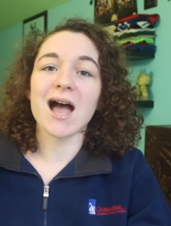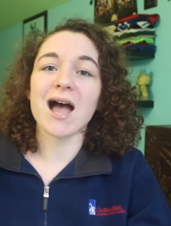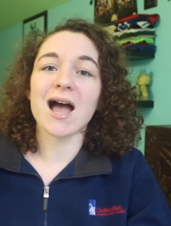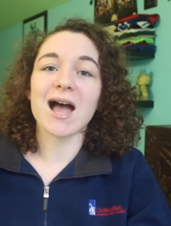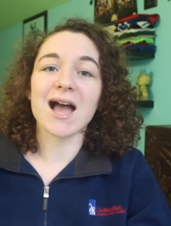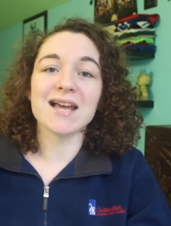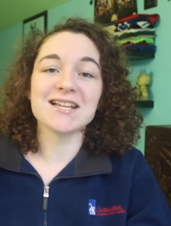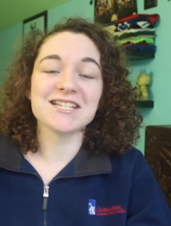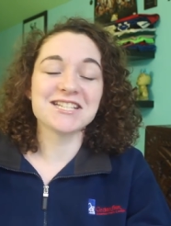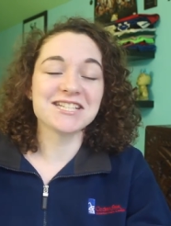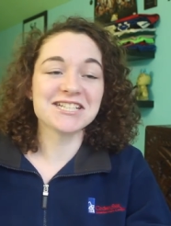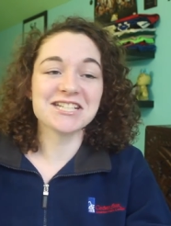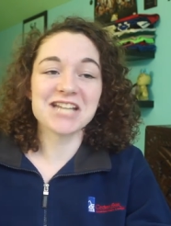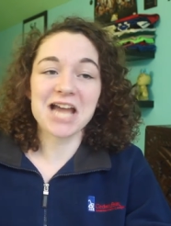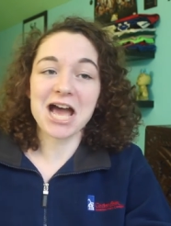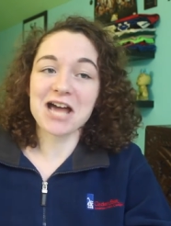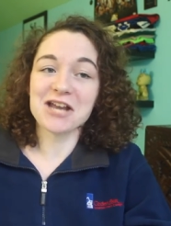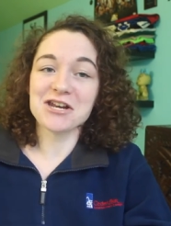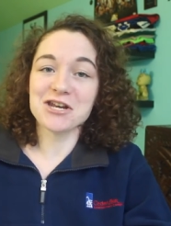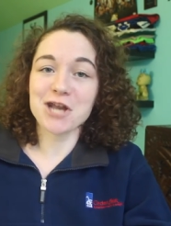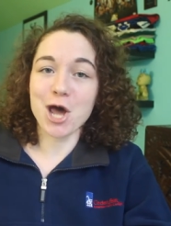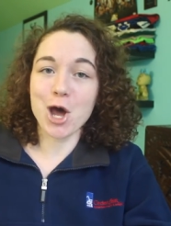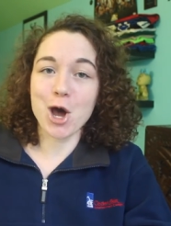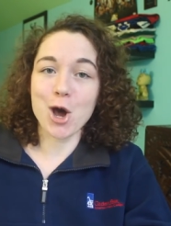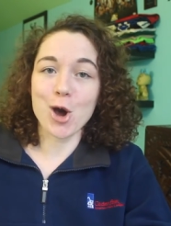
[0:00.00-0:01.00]
I did
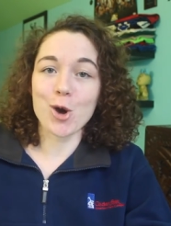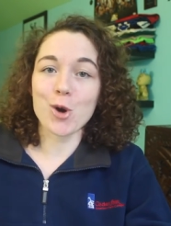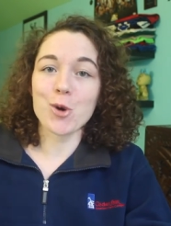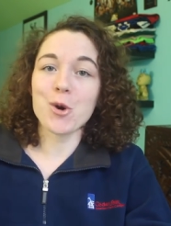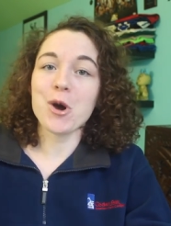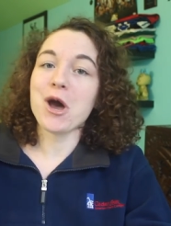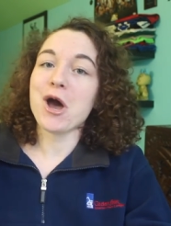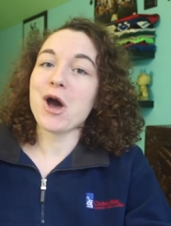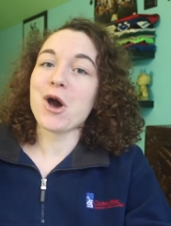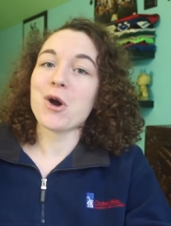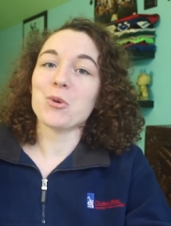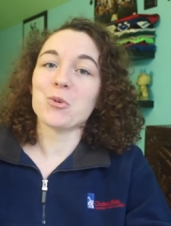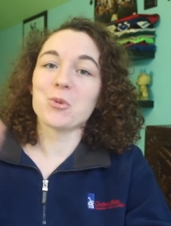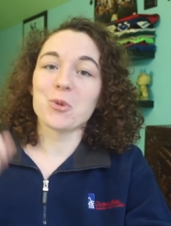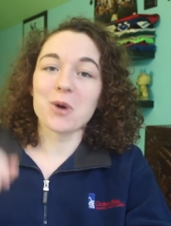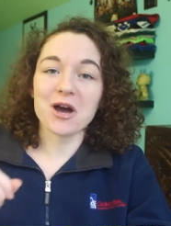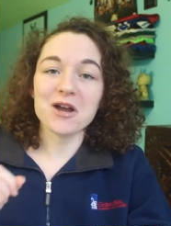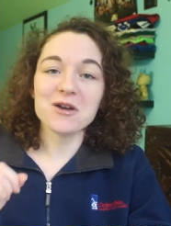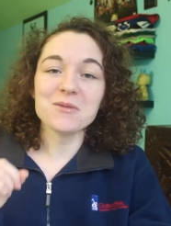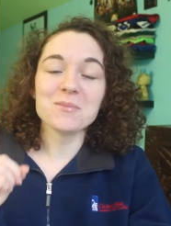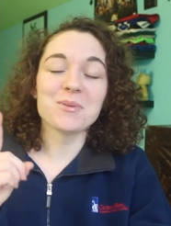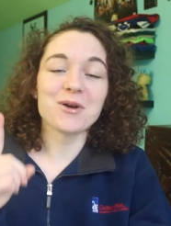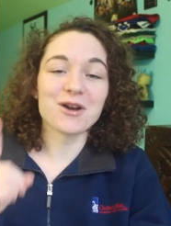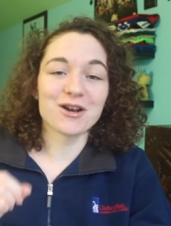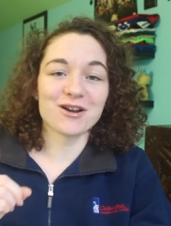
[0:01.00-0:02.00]
not know
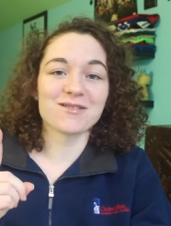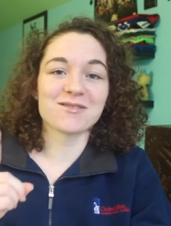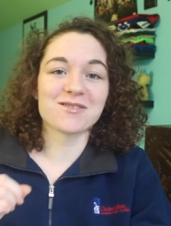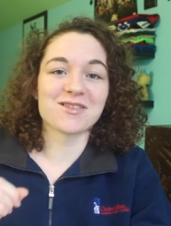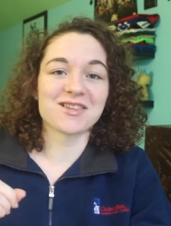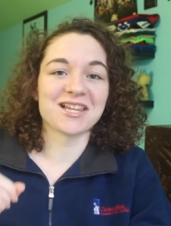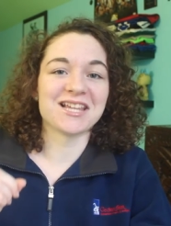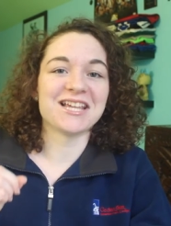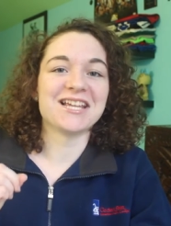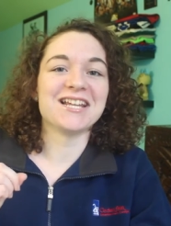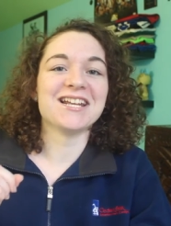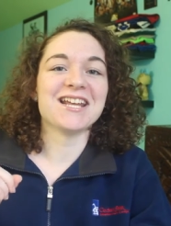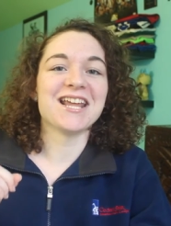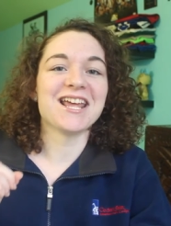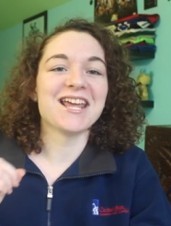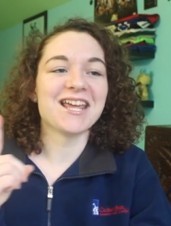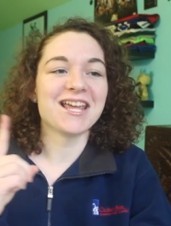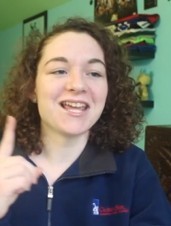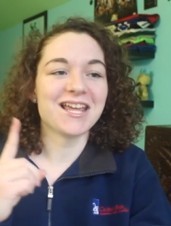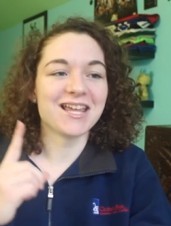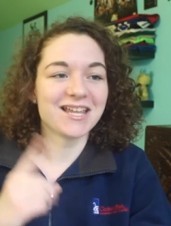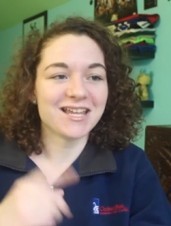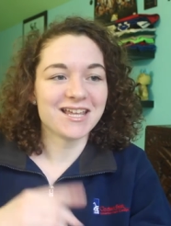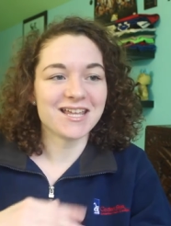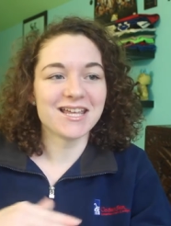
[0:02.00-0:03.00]
one person
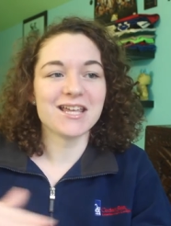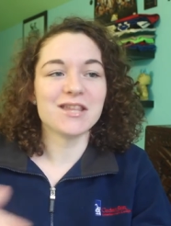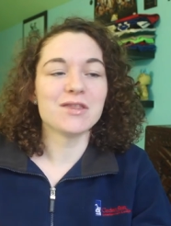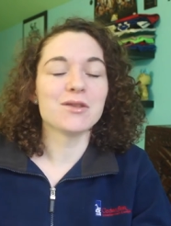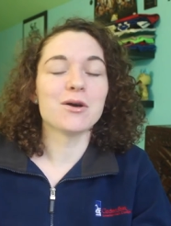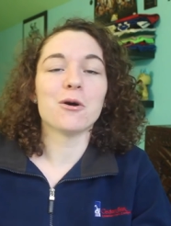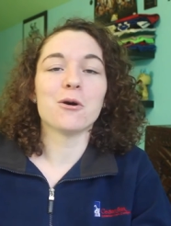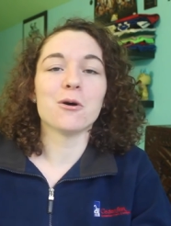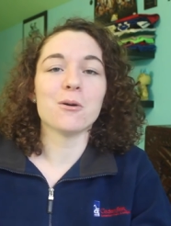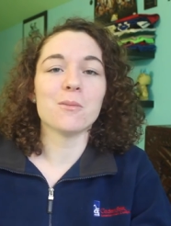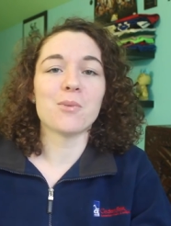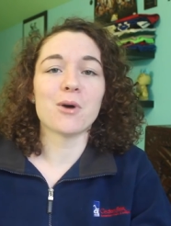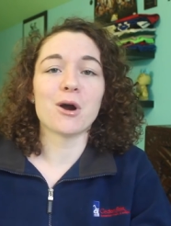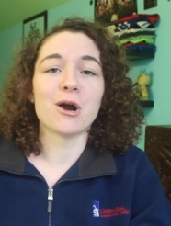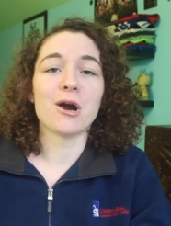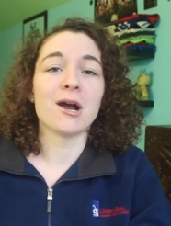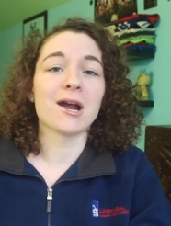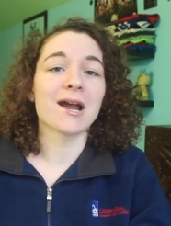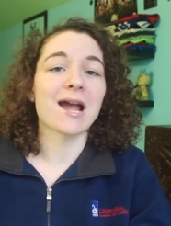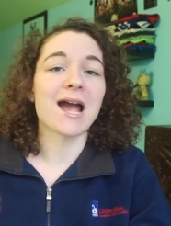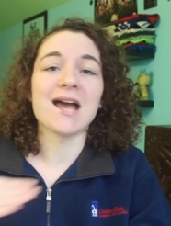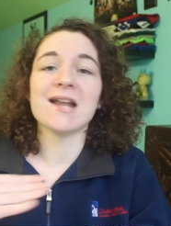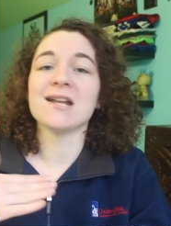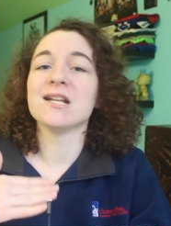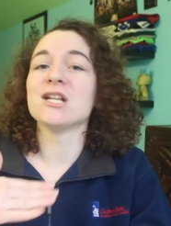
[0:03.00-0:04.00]
in the whole
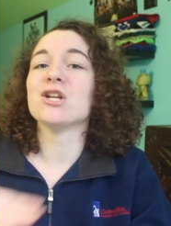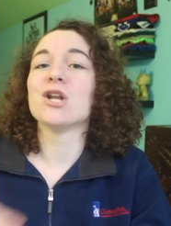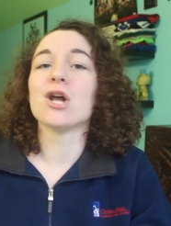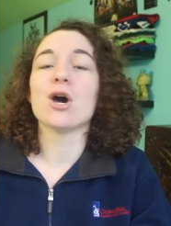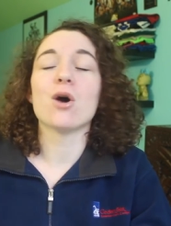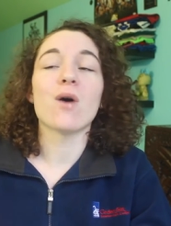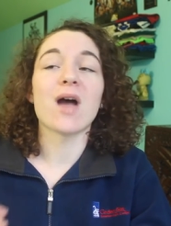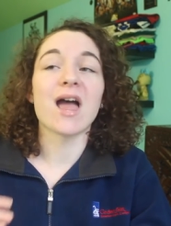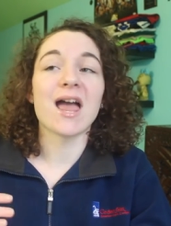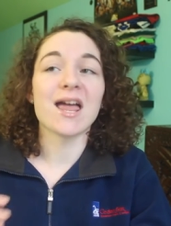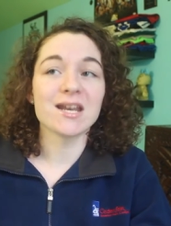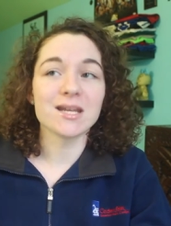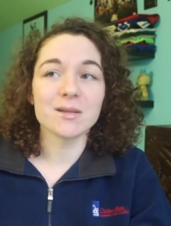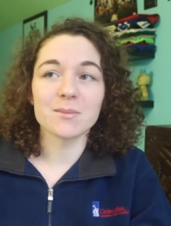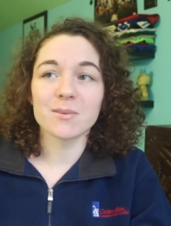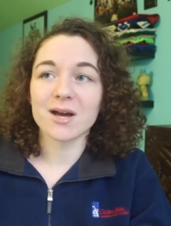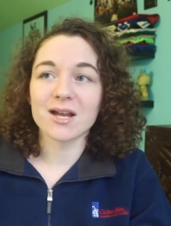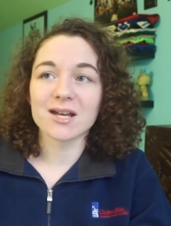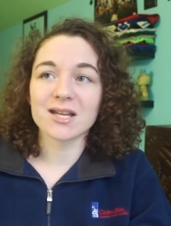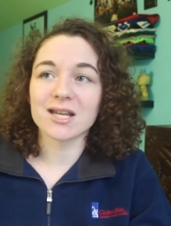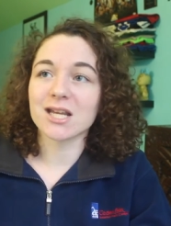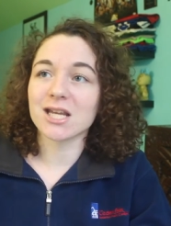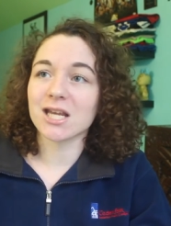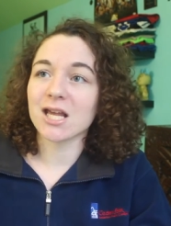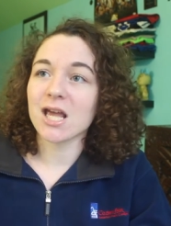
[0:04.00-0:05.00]
park. I didn't know
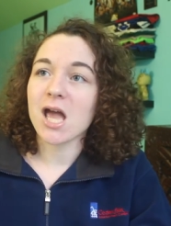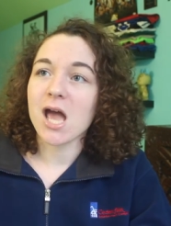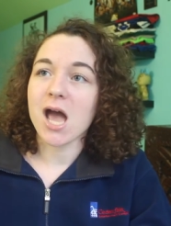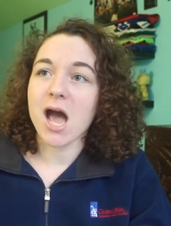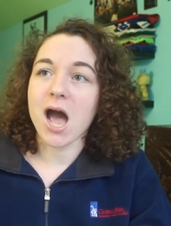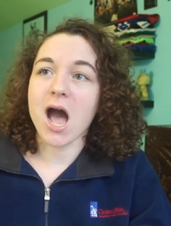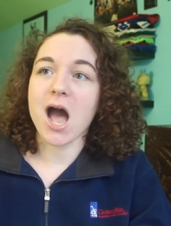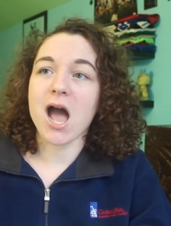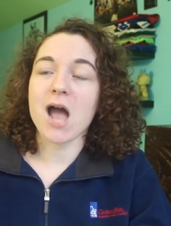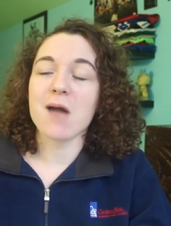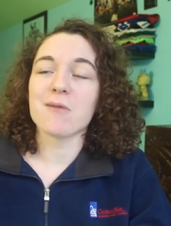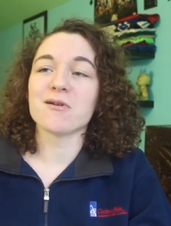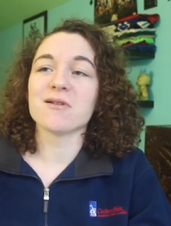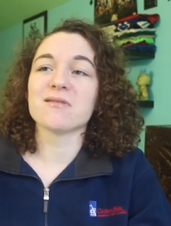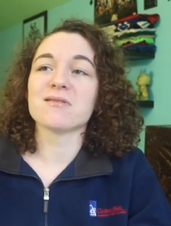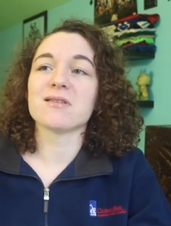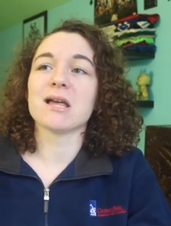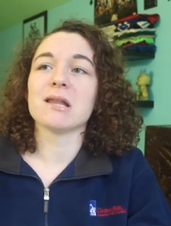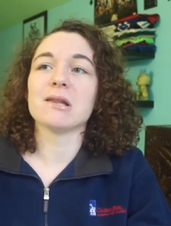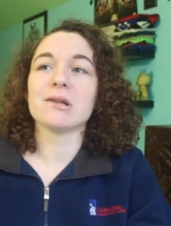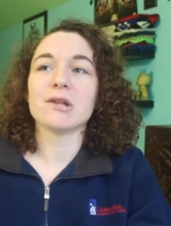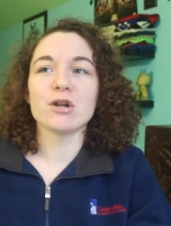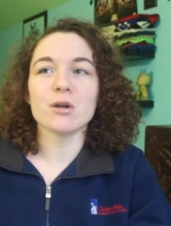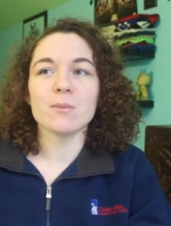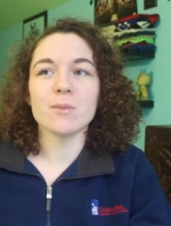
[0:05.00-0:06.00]
anybody. I was
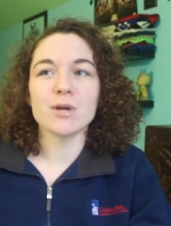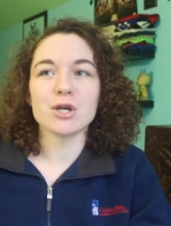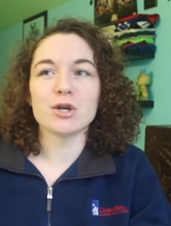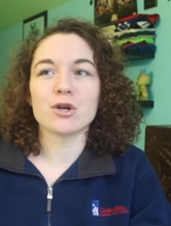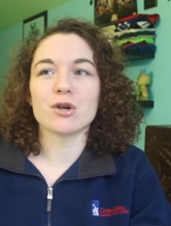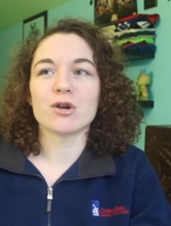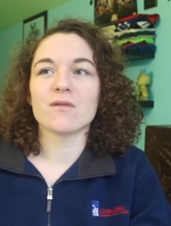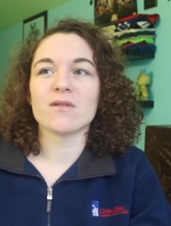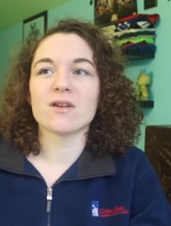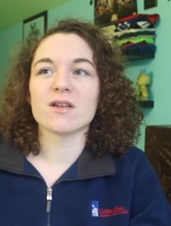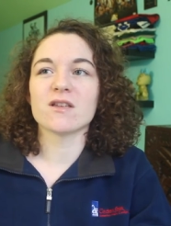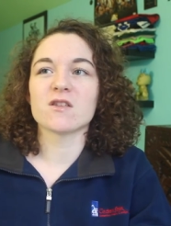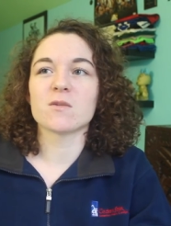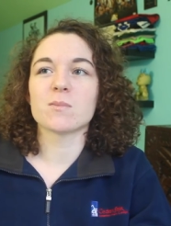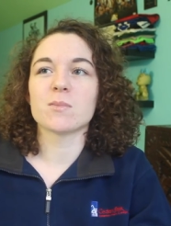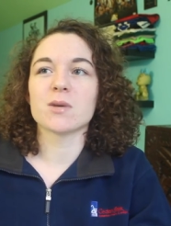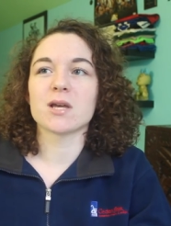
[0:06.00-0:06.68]
a little bit nervous